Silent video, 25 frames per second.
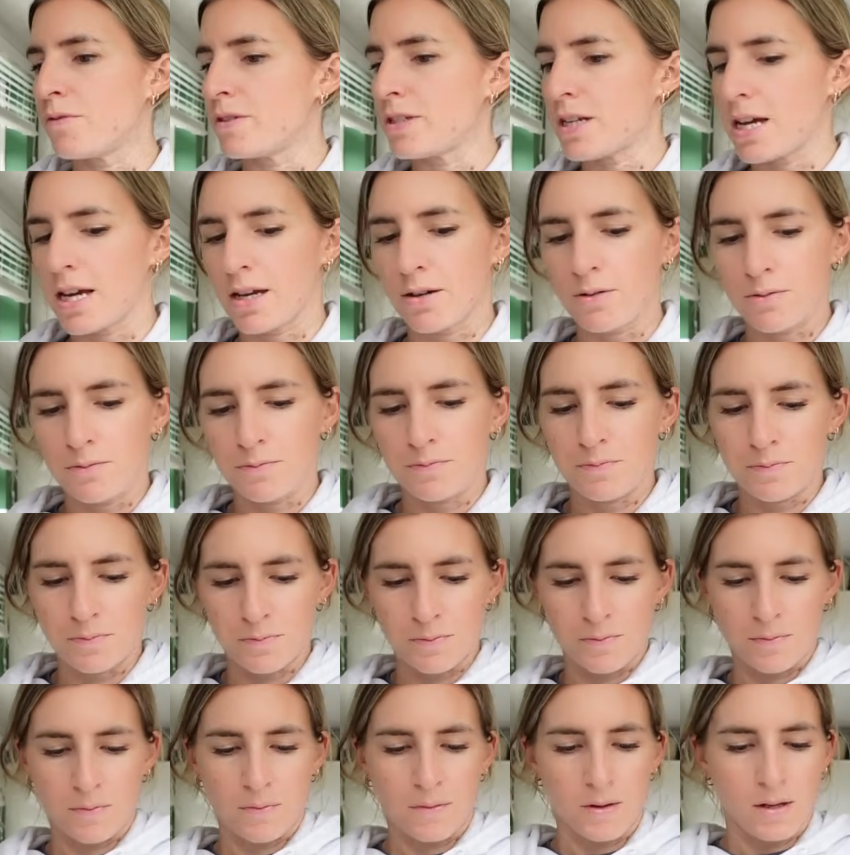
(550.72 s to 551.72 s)
Over Tail.
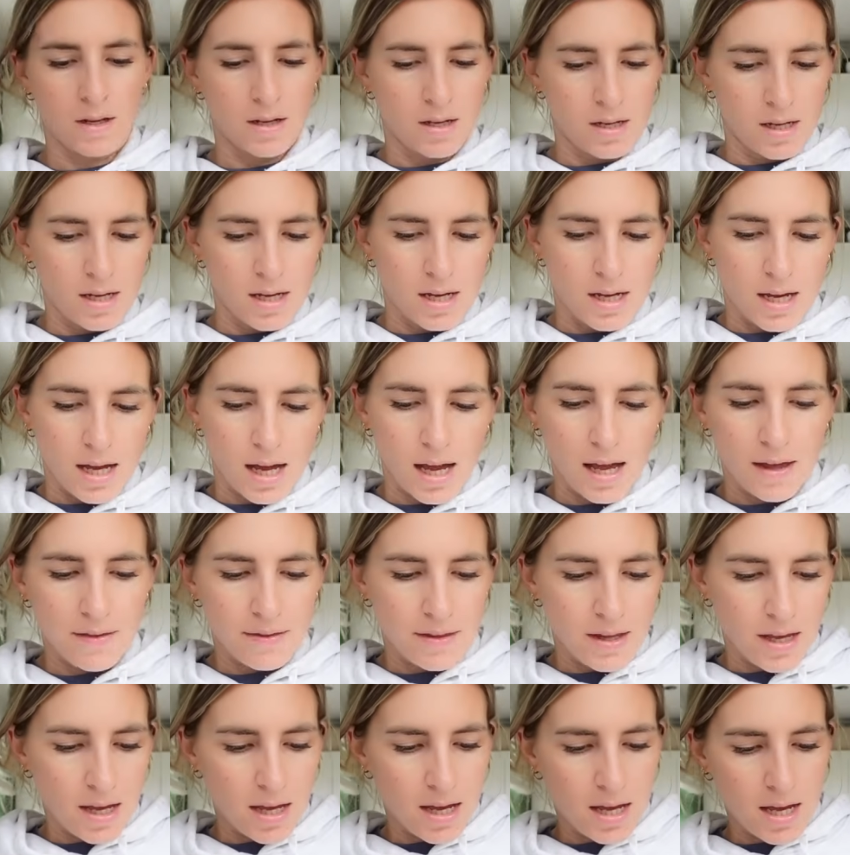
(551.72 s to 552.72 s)

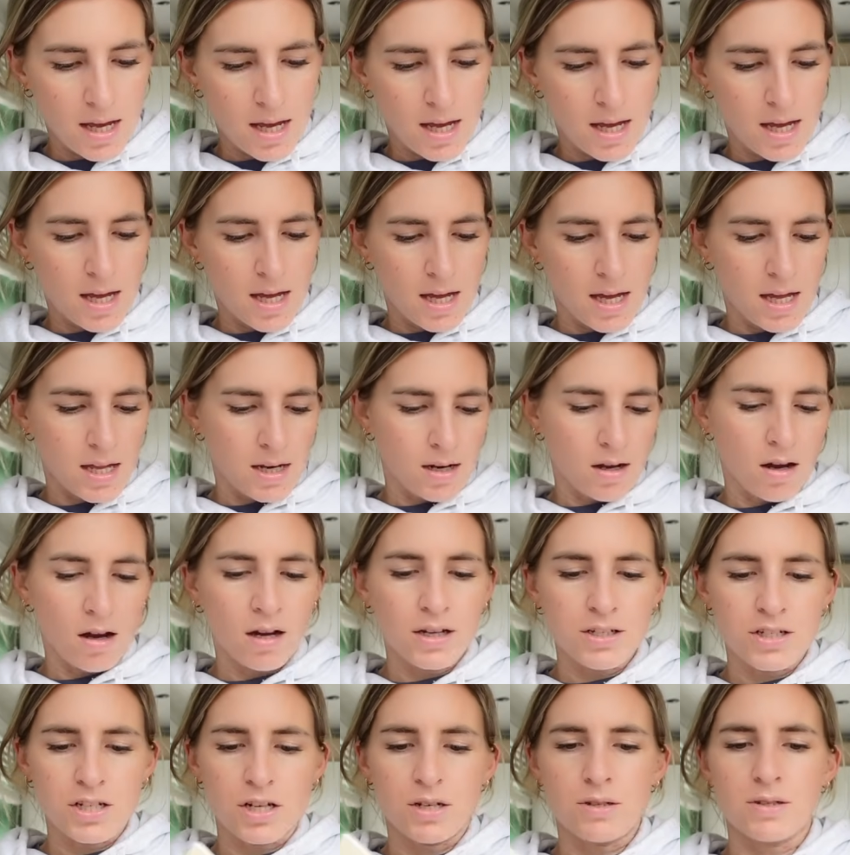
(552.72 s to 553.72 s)
And then
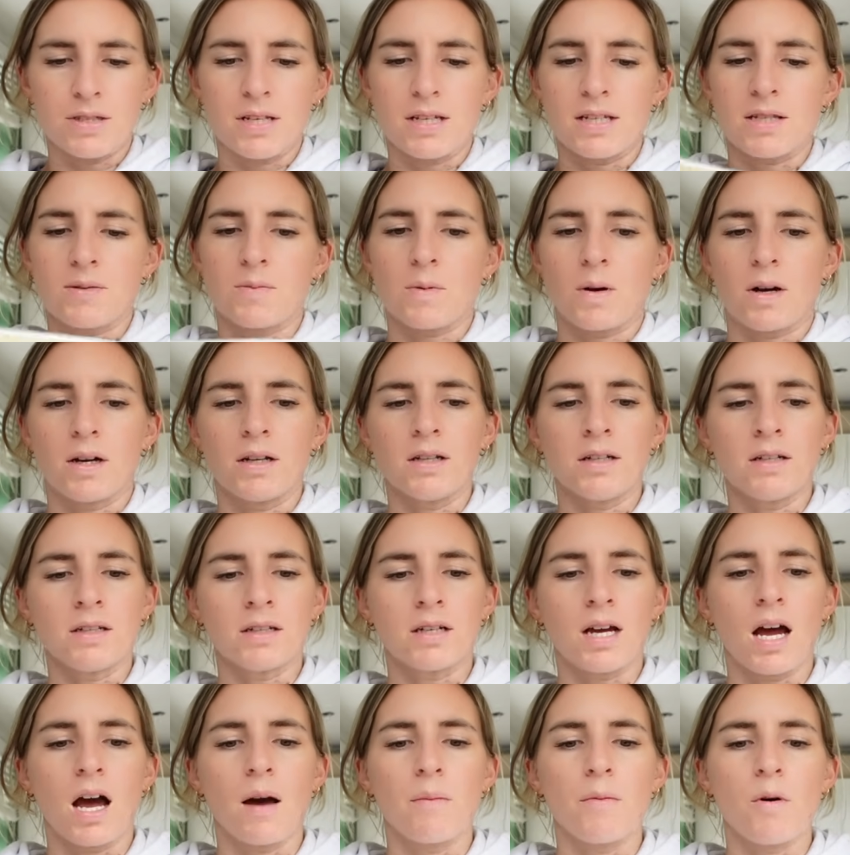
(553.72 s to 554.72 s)
I chose this one,
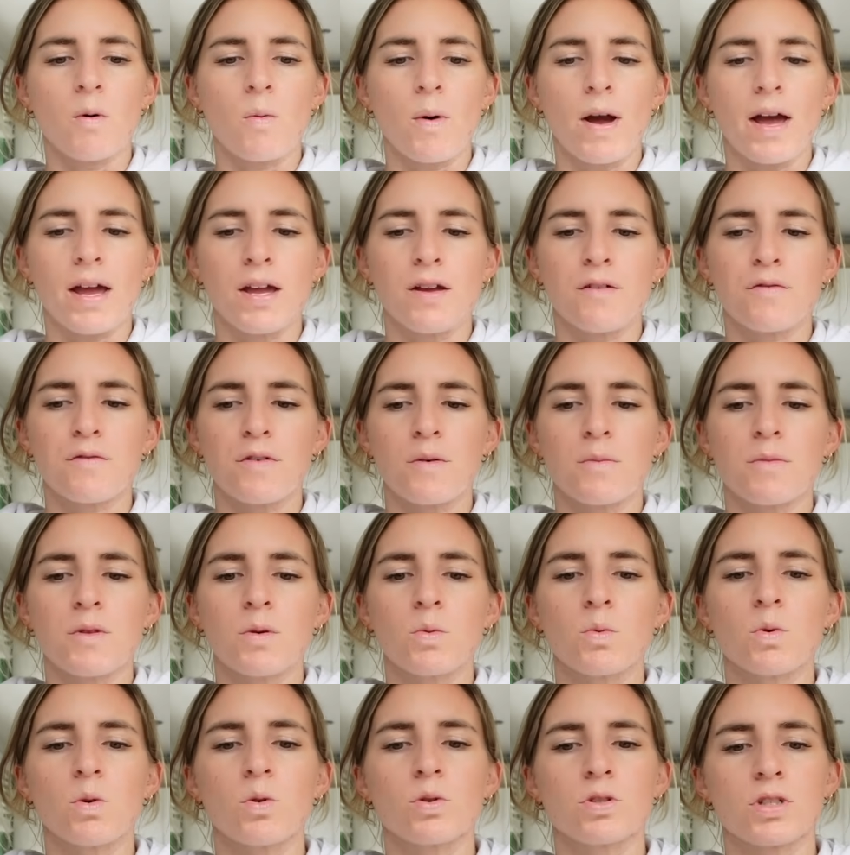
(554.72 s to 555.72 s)
Come Away from
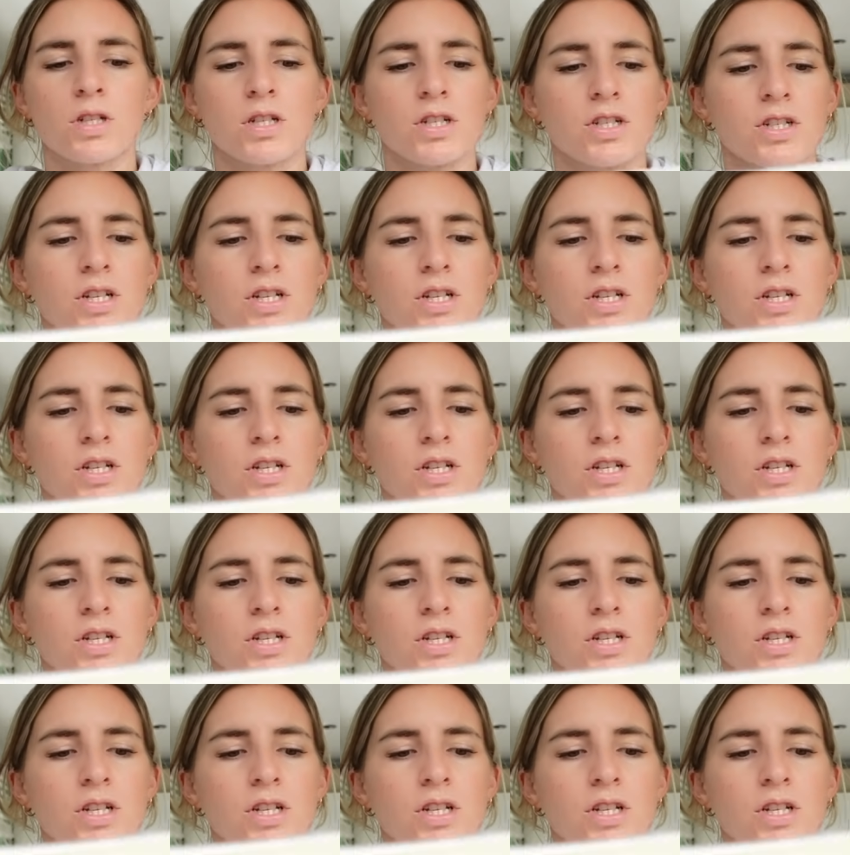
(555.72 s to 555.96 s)
the Water,